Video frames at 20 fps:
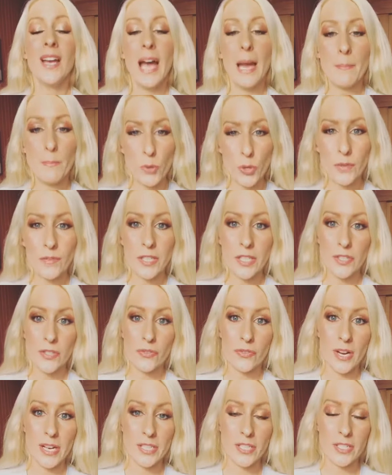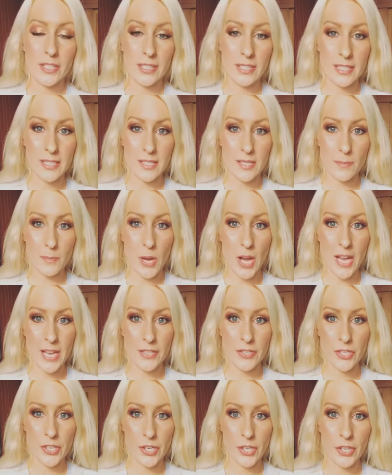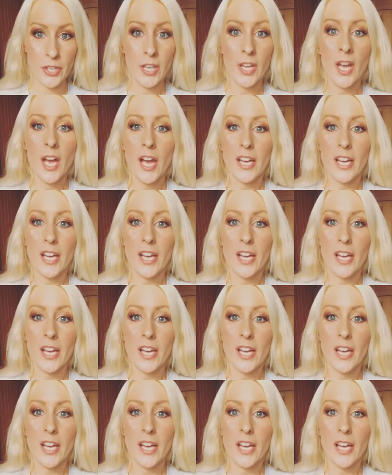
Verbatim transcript: and move in a direction that inspires you.